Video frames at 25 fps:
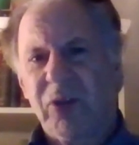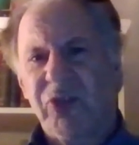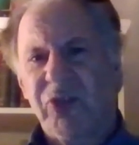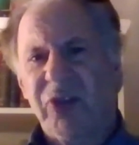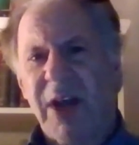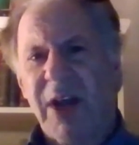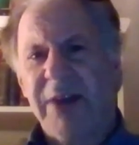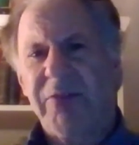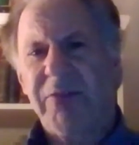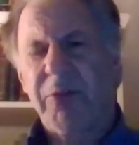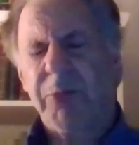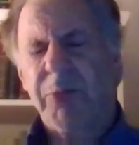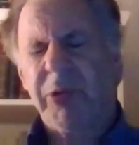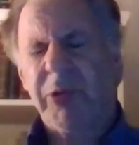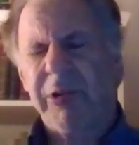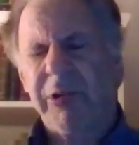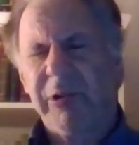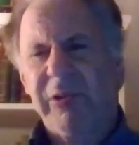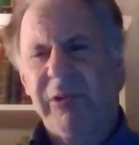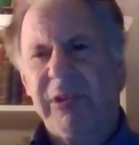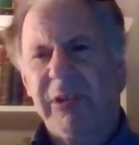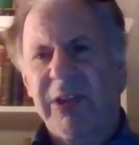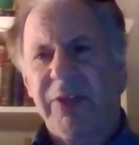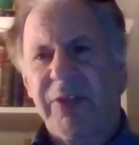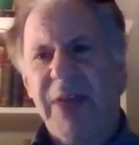aside from
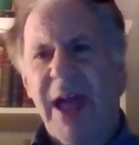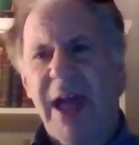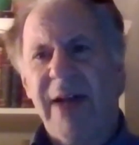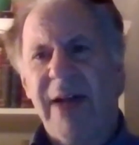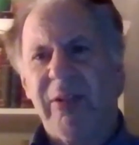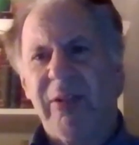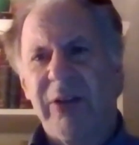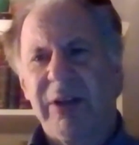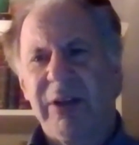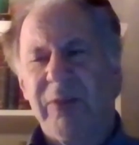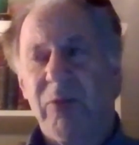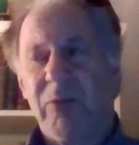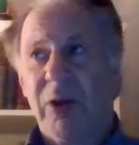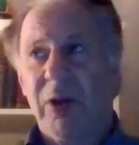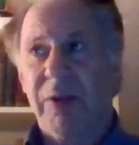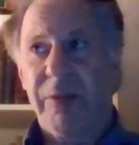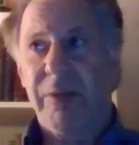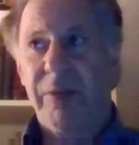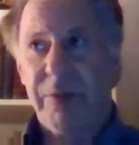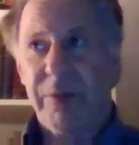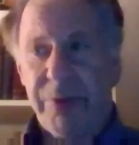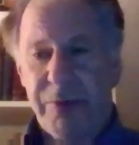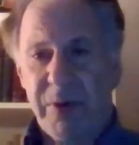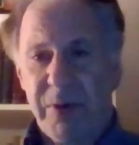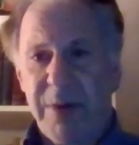lethality,
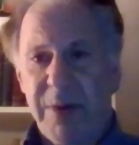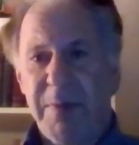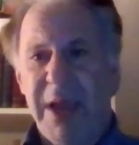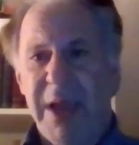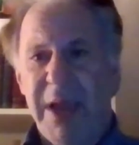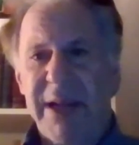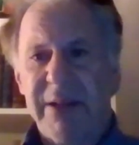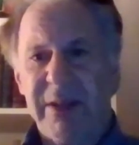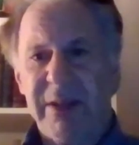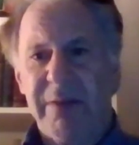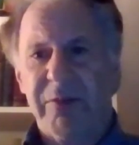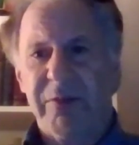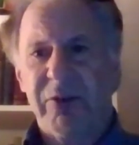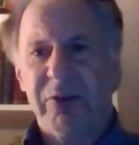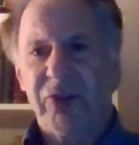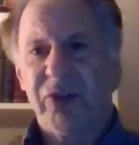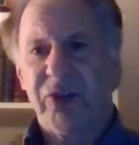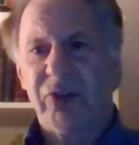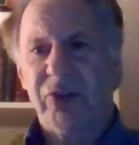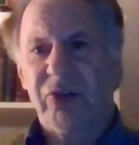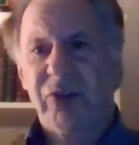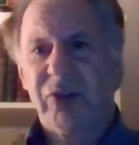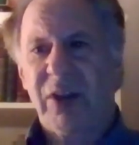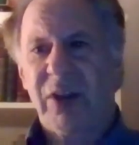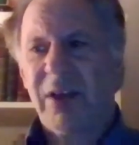well, three main
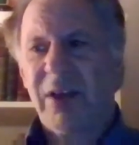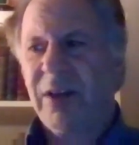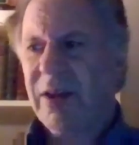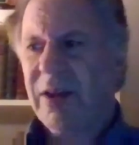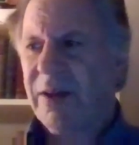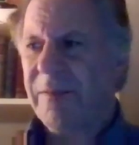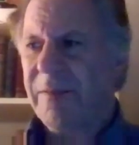differences.